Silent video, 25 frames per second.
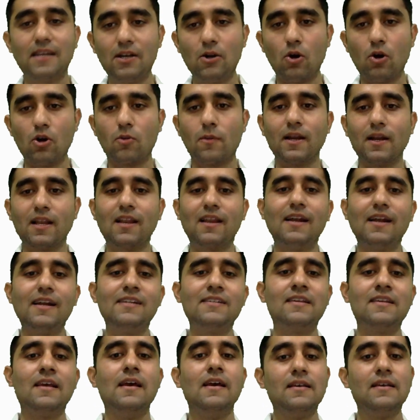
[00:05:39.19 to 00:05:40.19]
It automatically
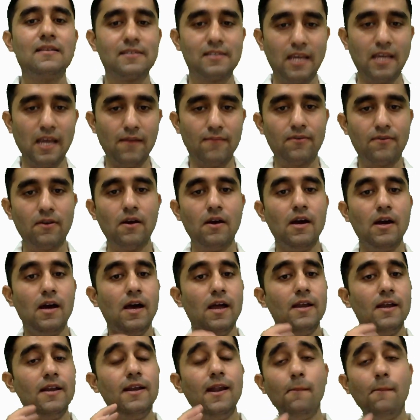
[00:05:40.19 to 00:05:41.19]
gets saved.
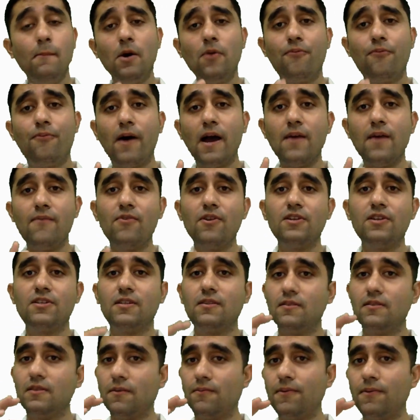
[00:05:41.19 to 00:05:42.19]
Number five
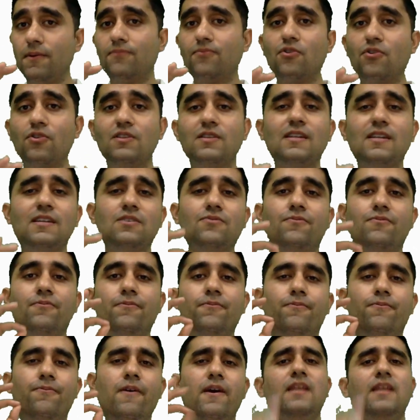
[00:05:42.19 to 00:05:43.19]
reason, the fifth reason is
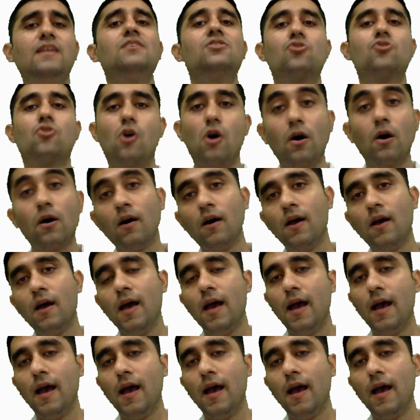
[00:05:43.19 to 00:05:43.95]
very strong.